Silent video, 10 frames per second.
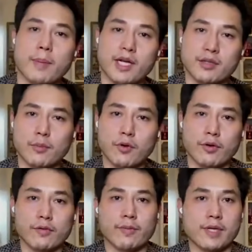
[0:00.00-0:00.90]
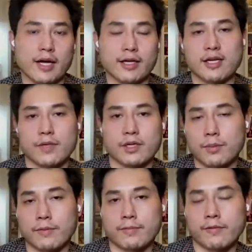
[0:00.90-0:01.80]
would expect more from an academic
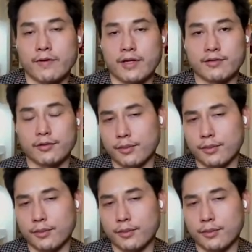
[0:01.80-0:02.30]
and professor,